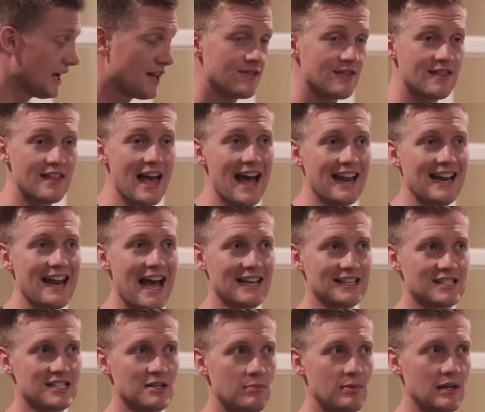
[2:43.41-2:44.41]
that
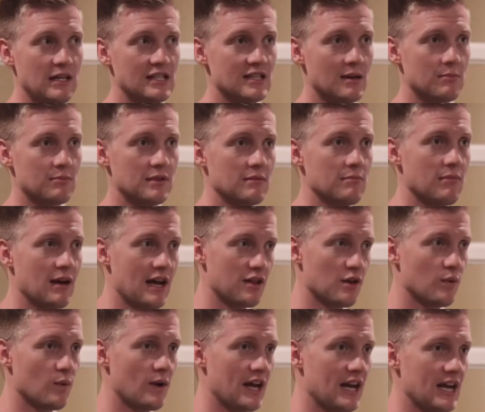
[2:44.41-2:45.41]
has to be something, by
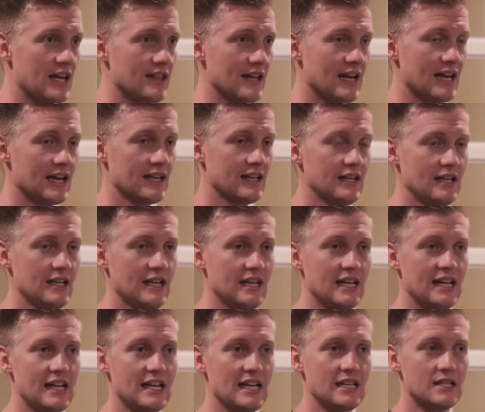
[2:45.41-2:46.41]
the way, that
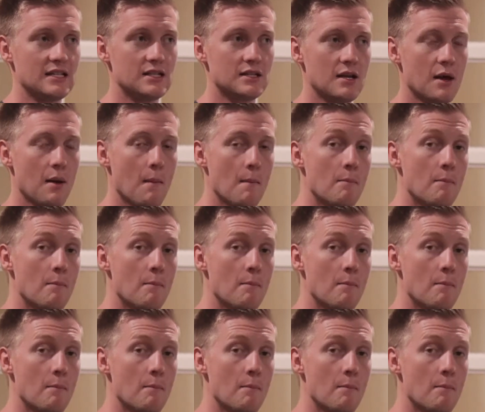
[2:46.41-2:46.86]
is